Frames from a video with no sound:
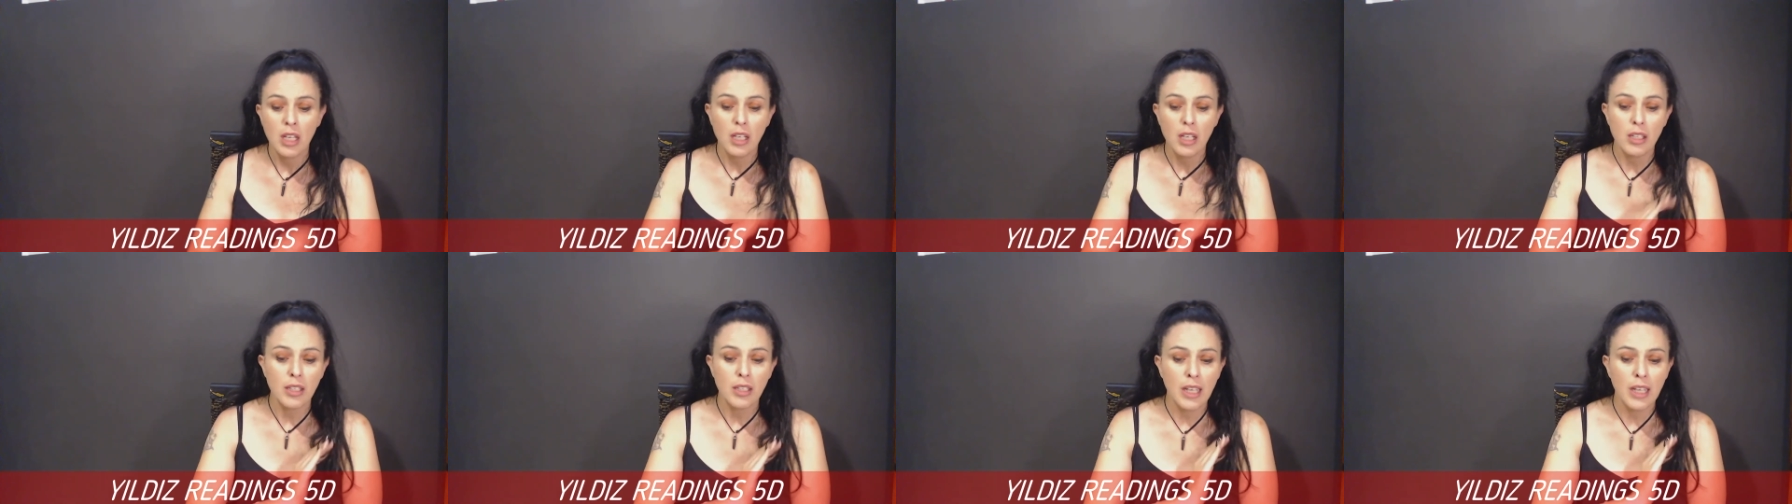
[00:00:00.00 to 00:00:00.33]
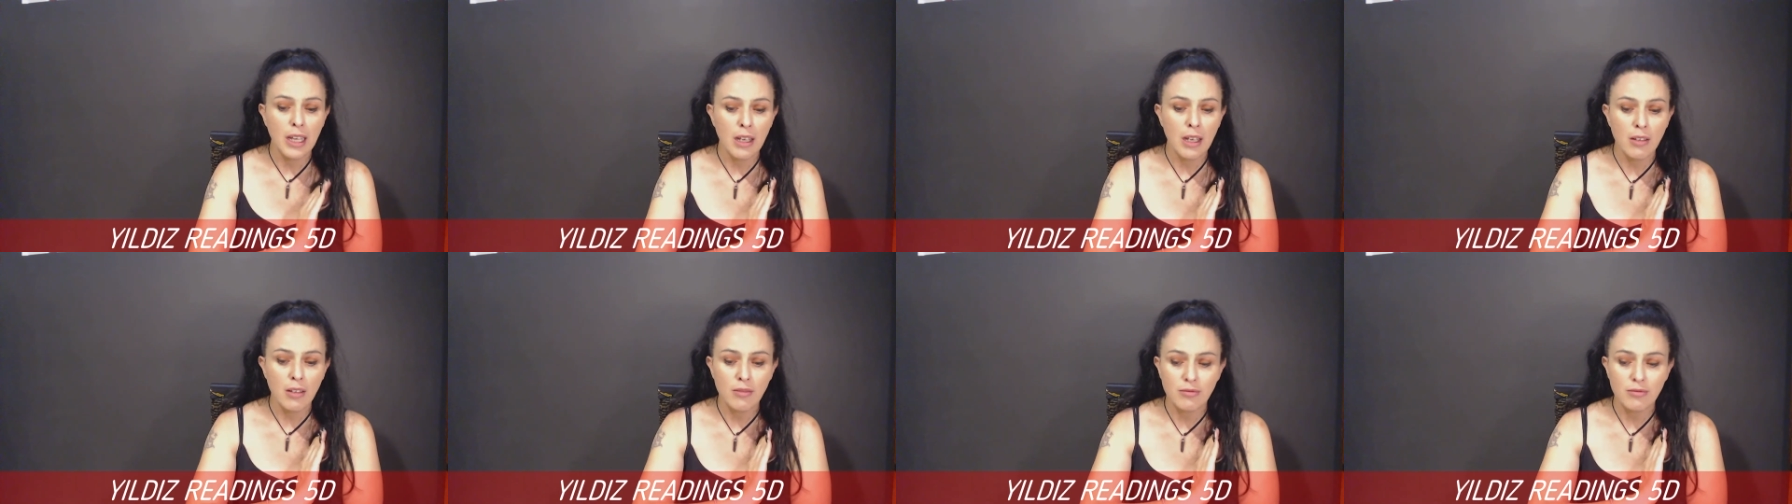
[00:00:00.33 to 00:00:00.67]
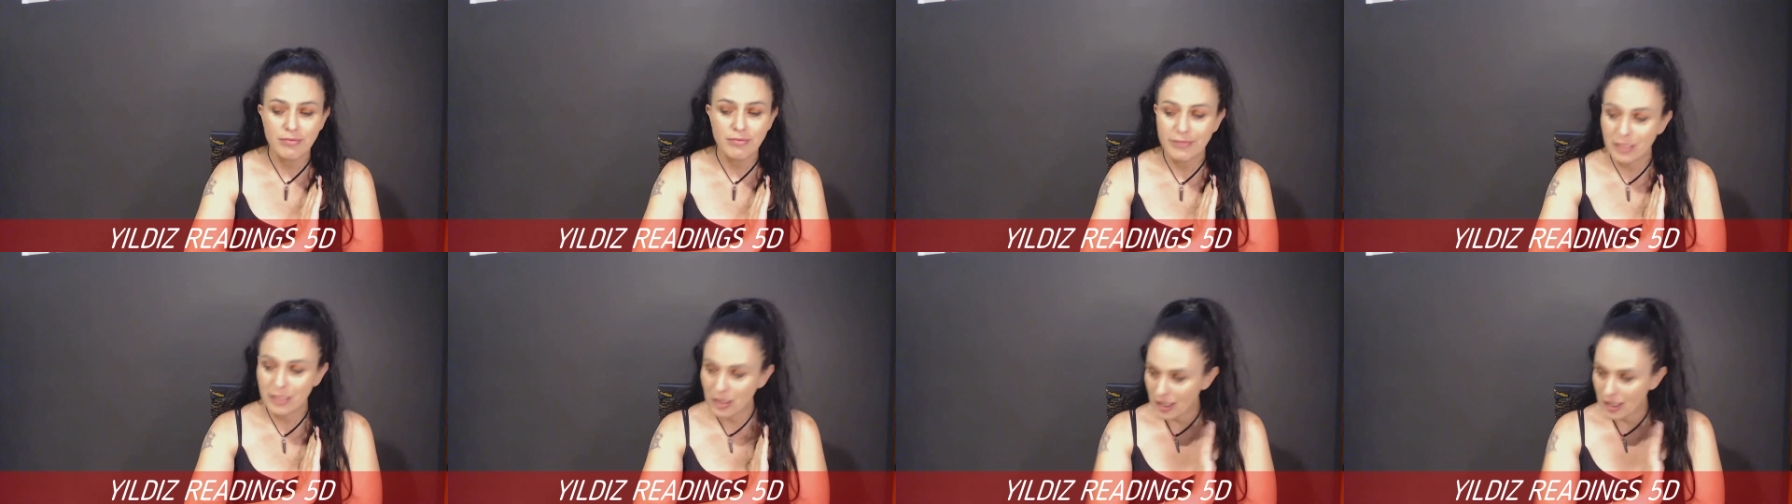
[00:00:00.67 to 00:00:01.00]
Now,
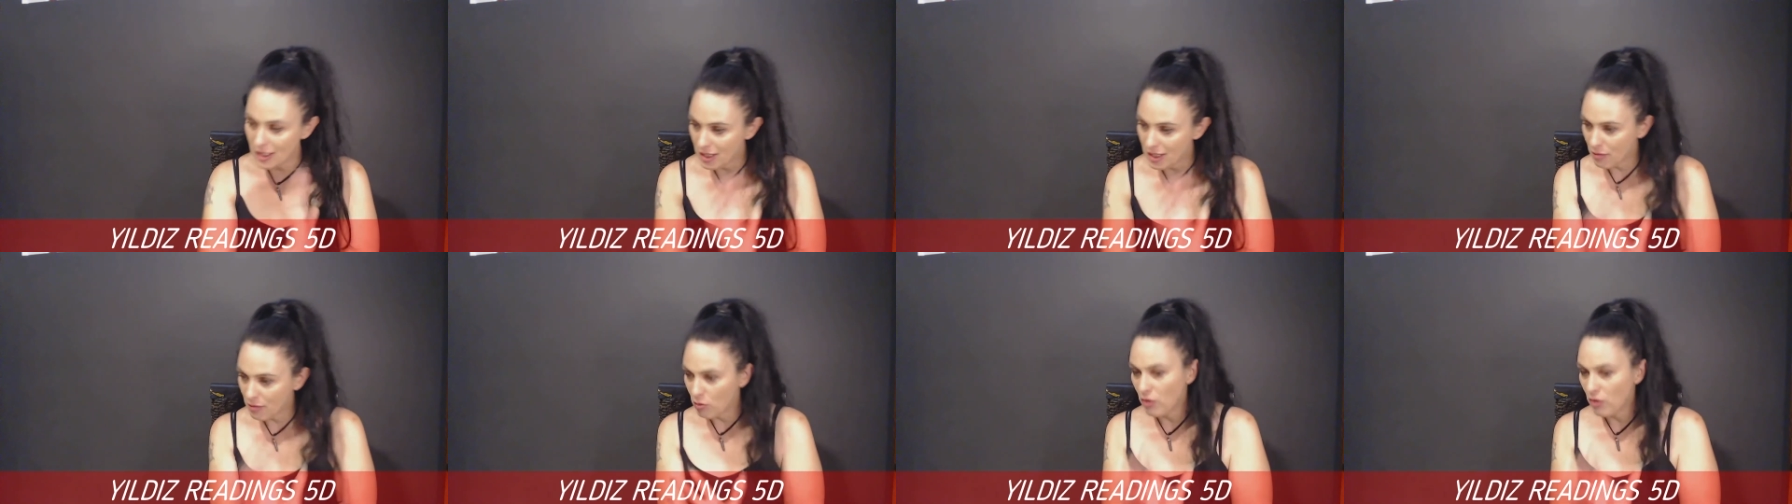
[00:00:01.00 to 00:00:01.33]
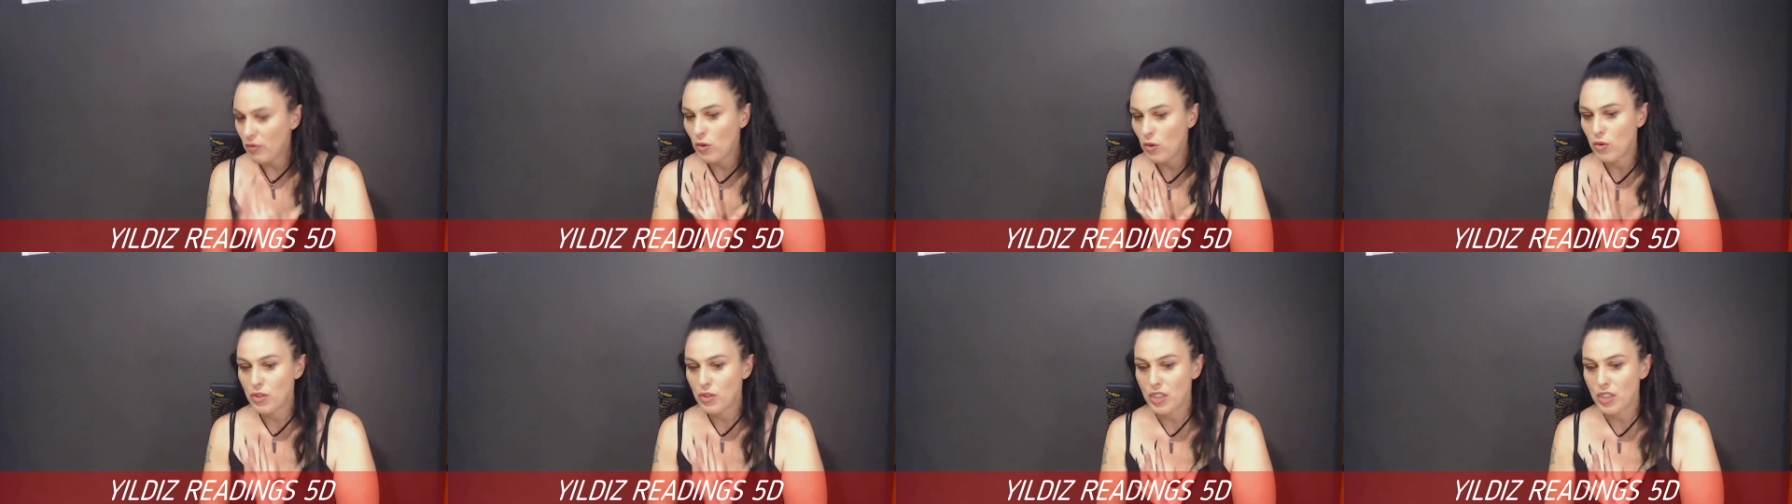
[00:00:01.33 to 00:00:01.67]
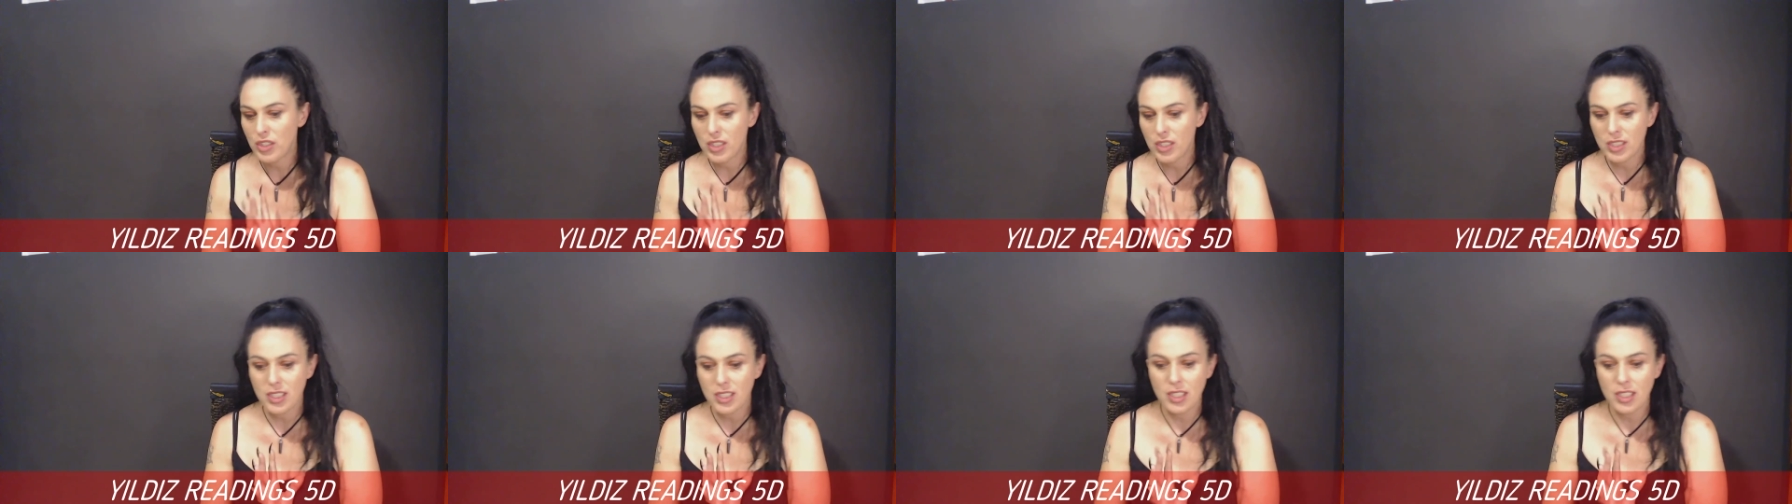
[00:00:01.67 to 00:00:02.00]
let's move on to the
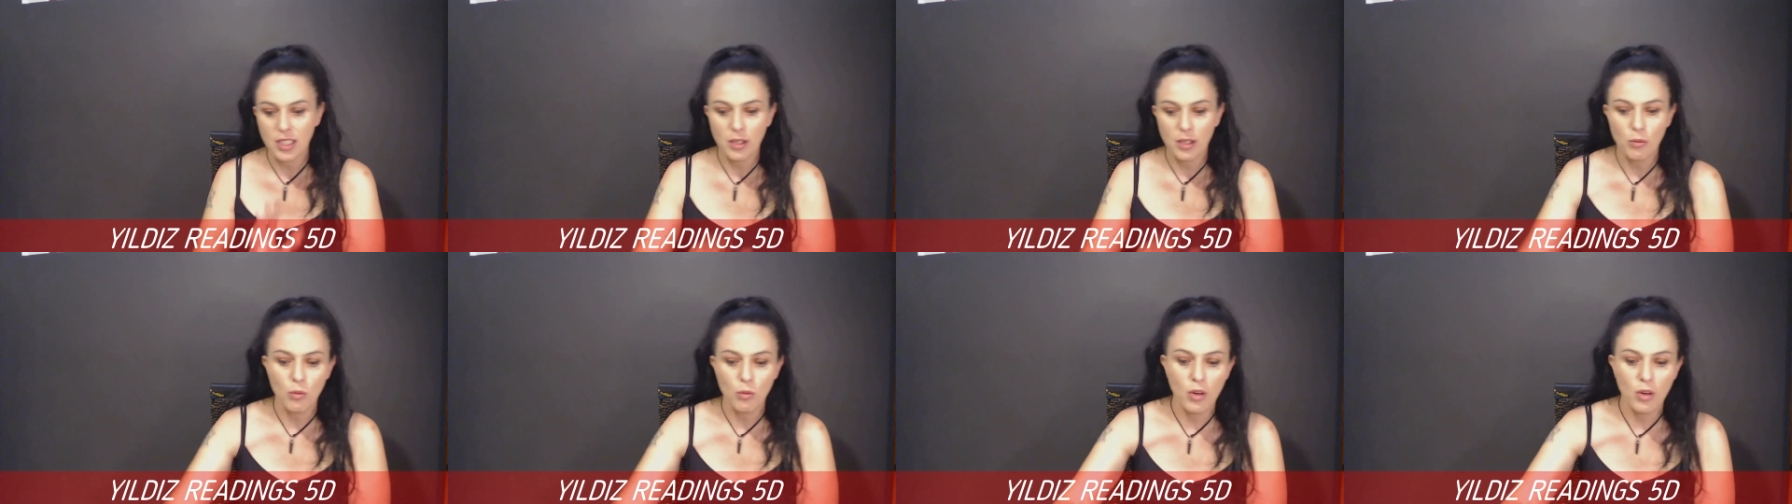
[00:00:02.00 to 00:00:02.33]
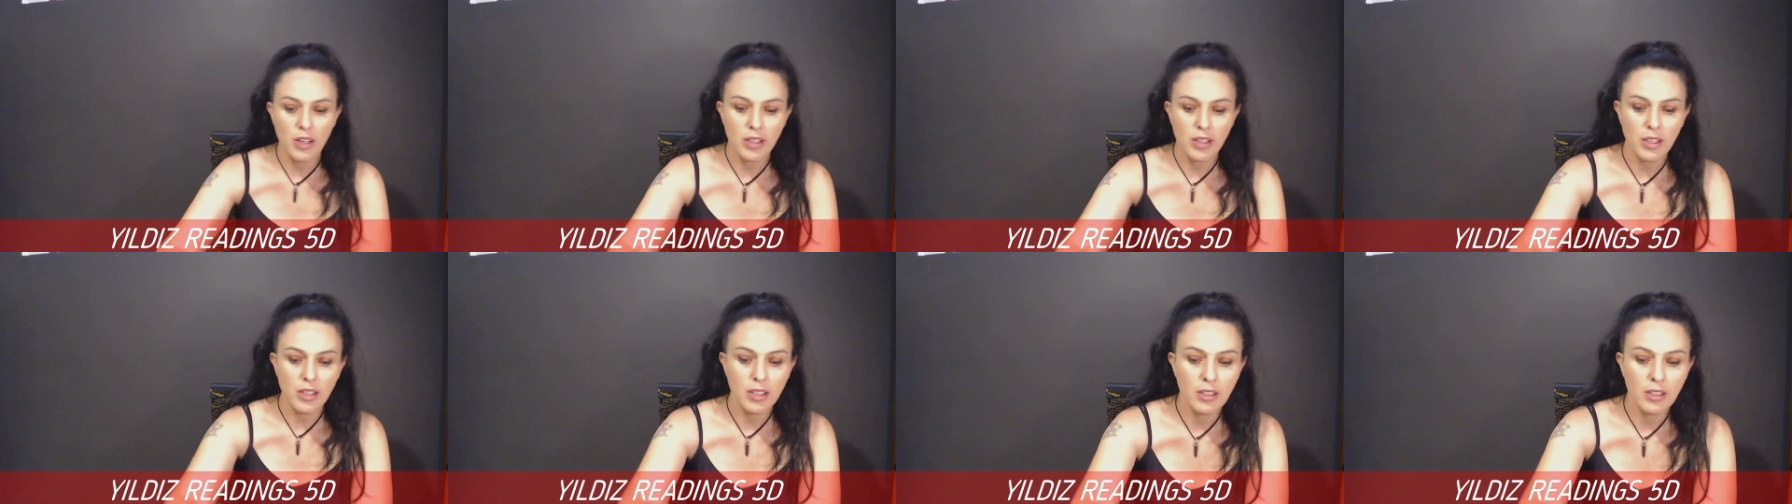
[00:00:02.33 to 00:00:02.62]
second week.